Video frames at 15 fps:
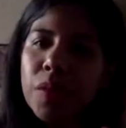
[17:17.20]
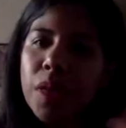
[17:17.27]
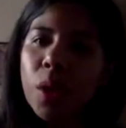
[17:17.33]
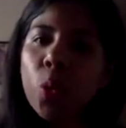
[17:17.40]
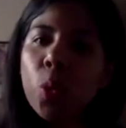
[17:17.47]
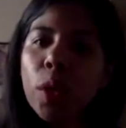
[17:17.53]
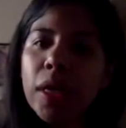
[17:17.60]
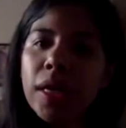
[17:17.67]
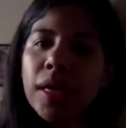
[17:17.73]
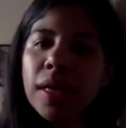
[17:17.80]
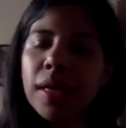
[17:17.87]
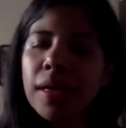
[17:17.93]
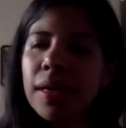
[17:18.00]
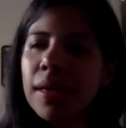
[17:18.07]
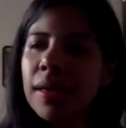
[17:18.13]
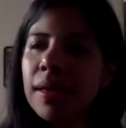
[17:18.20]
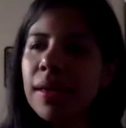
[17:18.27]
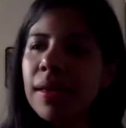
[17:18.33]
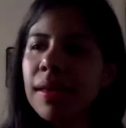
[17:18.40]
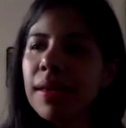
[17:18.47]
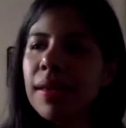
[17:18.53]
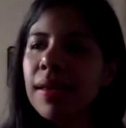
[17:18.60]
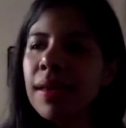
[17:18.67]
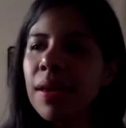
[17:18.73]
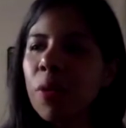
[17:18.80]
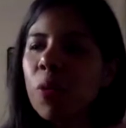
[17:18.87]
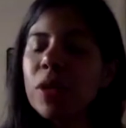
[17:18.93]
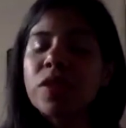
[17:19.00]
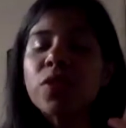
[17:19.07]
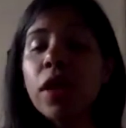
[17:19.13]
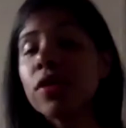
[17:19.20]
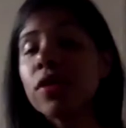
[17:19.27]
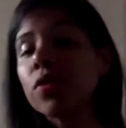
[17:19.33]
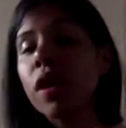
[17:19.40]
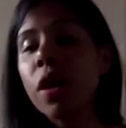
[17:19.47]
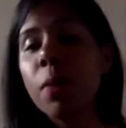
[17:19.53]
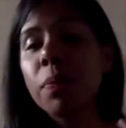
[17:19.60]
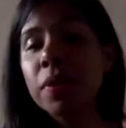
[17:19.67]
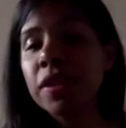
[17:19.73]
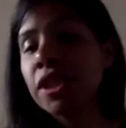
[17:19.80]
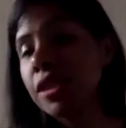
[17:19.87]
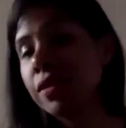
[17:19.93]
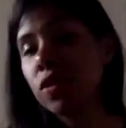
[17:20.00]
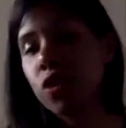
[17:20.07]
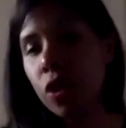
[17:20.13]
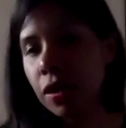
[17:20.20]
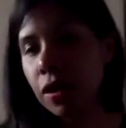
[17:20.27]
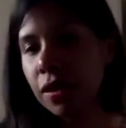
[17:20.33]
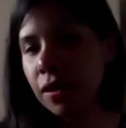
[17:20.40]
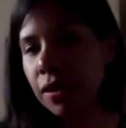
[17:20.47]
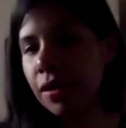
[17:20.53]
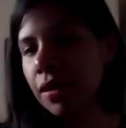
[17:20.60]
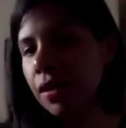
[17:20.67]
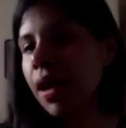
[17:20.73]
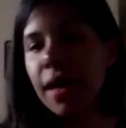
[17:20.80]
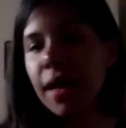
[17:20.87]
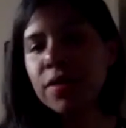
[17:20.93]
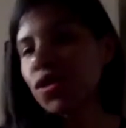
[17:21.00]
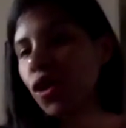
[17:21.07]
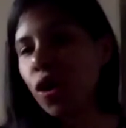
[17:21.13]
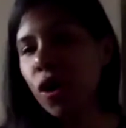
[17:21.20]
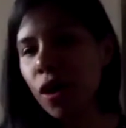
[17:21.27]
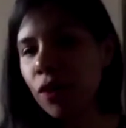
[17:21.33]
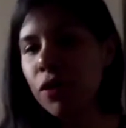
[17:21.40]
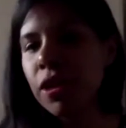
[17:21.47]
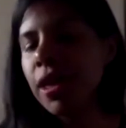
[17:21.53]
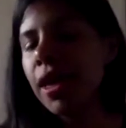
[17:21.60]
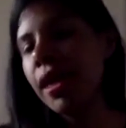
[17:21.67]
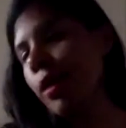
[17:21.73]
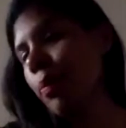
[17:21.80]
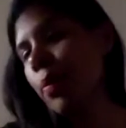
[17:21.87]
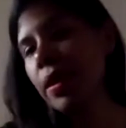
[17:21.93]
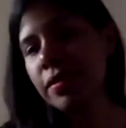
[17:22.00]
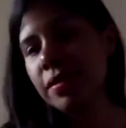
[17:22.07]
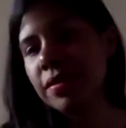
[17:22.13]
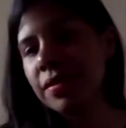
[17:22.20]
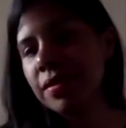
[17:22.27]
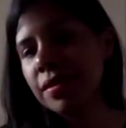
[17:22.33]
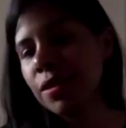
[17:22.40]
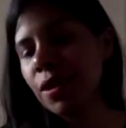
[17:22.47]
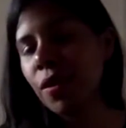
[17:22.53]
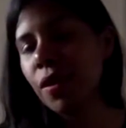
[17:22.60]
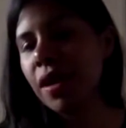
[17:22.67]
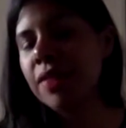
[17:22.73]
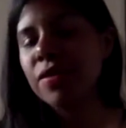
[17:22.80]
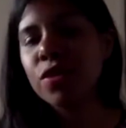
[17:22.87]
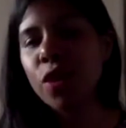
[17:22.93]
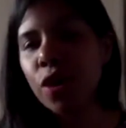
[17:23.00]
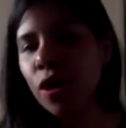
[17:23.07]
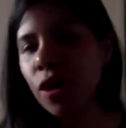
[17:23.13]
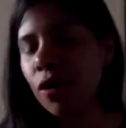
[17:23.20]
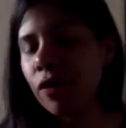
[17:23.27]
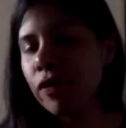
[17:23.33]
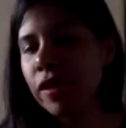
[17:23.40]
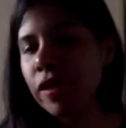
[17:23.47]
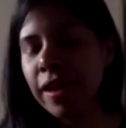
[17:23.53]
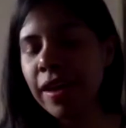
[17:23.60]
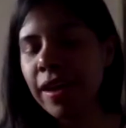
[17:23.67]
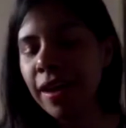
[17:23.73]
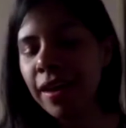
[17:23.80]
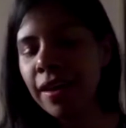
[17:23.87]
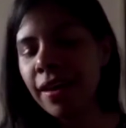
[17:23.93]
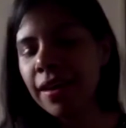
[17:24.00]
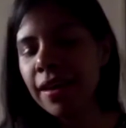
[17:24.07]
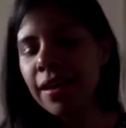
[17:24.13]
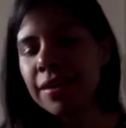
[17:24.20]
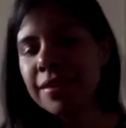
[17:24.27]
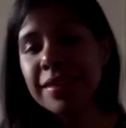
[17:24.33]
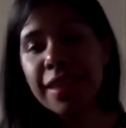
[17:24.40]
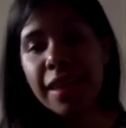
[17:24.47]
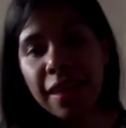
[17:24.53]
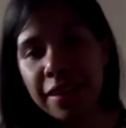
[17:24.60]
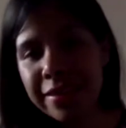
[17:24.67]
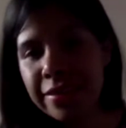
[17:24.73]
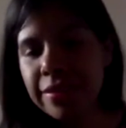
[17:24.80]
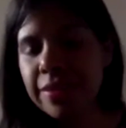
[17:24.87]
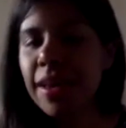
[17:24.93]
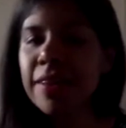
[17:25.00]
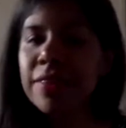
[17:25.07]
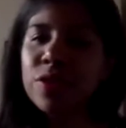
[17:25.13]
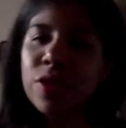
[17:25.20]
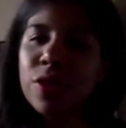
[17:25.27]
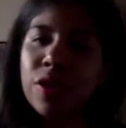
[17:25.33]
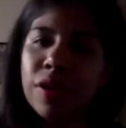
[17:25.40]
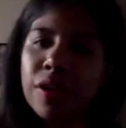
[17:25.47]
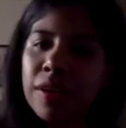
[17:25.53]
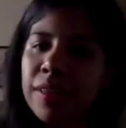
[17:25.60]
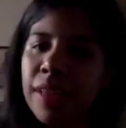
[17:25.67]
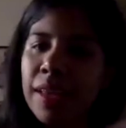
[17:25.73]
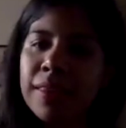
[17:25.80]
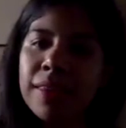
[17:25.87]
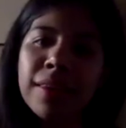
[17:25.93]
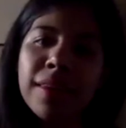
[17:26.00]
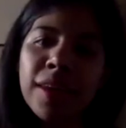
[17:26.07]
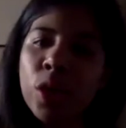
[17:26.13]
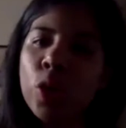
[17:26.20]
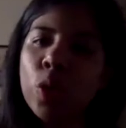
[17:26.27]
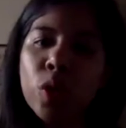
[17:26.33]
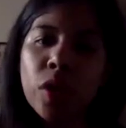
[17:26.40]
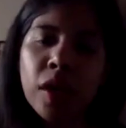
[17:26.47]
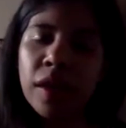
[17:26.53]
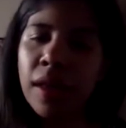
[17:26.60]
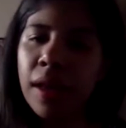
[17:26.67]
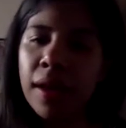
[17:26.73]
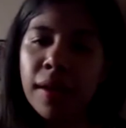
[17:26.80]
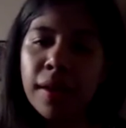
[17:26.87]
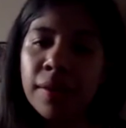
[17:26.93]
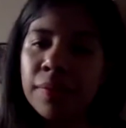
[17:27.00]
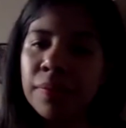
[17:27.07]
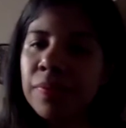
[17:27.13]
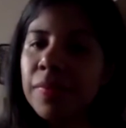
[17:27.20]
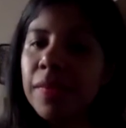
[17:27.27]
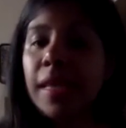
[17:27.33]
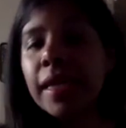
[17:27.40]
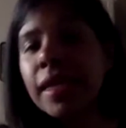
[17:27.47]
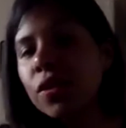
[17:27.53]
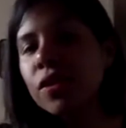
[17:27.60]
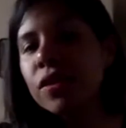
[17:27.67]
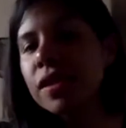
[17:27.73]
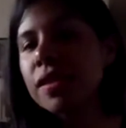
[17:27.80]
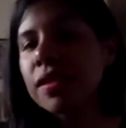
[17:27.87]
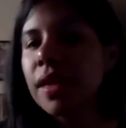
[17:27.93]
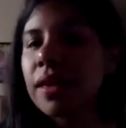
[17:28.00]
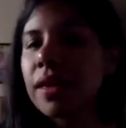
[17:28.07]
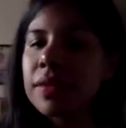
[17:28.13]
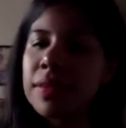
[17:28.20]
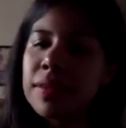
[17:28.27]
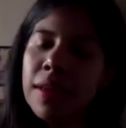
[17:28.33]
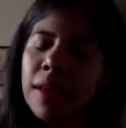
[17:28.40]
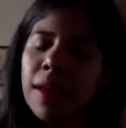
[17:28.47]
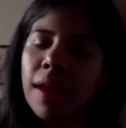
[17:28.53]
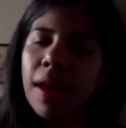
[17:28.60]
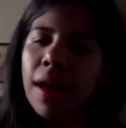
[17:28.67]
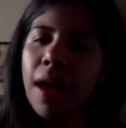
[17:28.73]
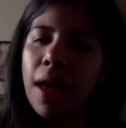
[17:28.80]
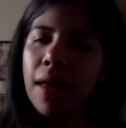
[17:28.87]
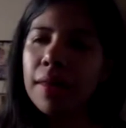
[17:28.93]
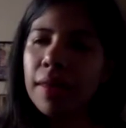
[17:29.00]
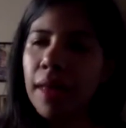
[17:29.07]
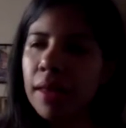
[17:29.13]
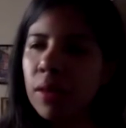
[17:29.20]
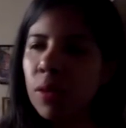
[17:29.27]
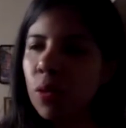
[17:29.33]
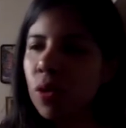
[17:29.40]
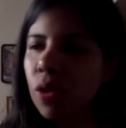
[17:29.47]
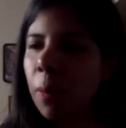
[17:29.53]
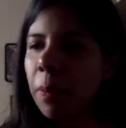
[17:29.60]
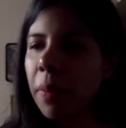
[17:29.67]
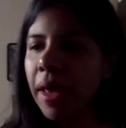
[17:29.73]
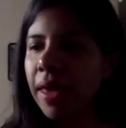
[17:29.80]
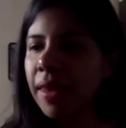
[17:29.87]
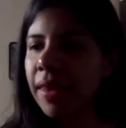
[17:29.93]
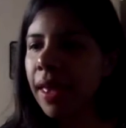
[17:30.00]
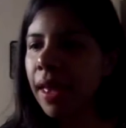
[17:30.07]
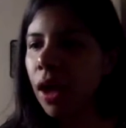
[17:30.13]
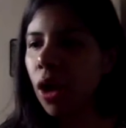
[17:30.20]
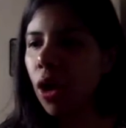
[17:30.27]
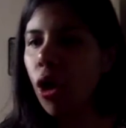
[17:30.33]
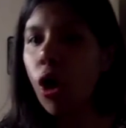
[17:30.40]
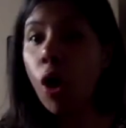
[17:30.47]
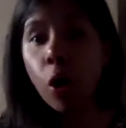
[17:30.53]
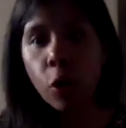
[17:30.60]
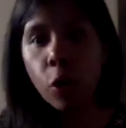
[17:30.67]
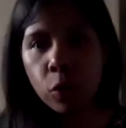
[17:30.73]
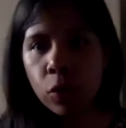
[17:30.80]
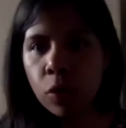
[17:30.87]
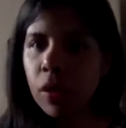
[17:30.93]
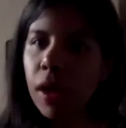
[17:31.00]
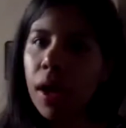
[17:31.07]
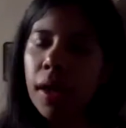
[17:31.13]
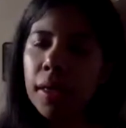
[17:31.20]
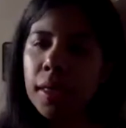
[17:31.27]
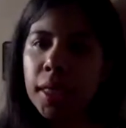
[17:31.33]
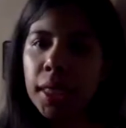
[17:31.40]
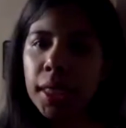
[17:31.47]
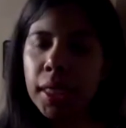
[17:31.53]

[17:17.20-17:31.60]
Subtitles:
we try to accomplish a song of the elements, no? A song of the seeds, a song that included the little details and that could convey the awe and